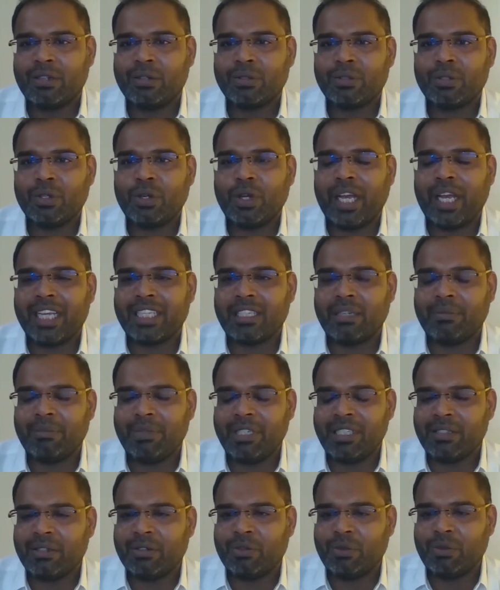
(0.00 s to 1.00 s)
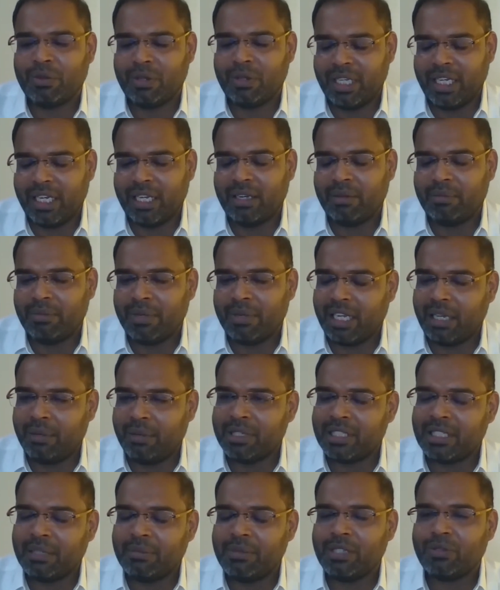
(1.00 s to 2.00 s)
So
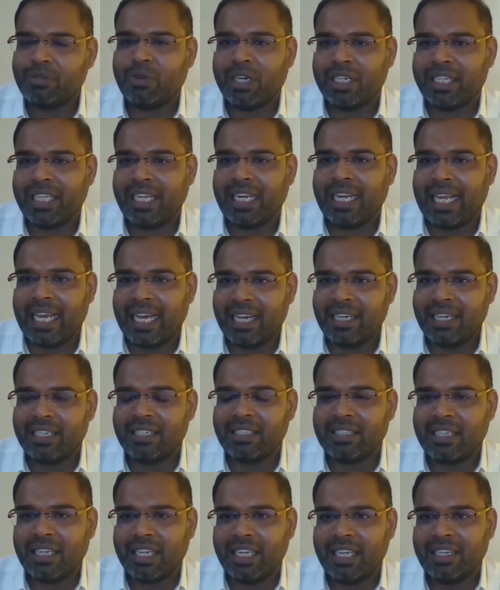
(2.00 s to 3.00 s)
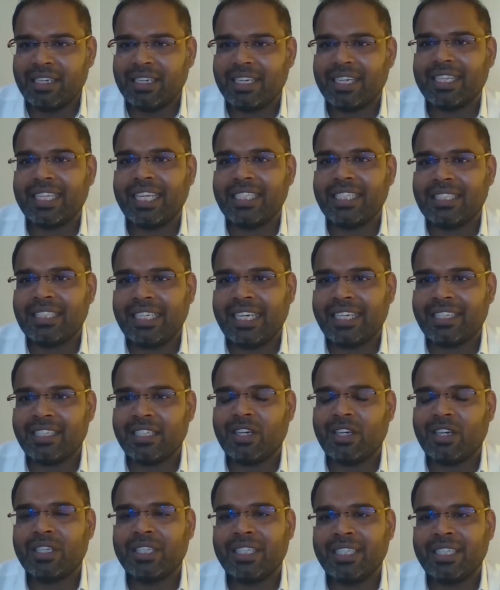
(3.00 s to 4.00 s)
MSMEs, what they lag is like the
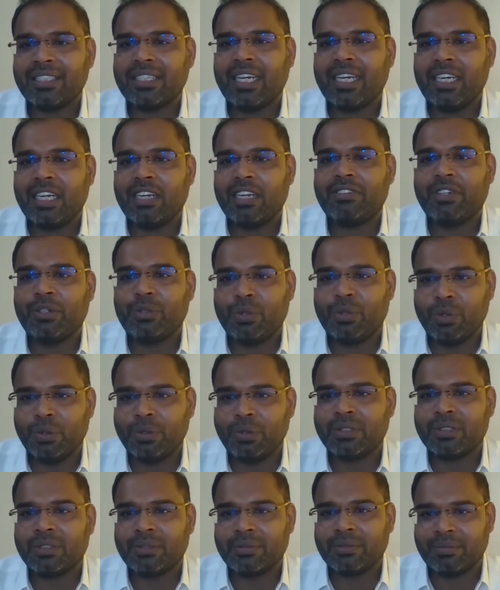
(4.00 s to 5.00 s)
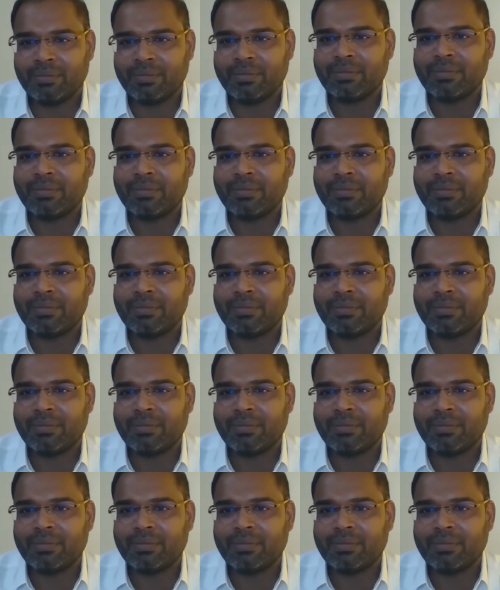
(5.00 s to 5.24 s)
education on these kind of tools.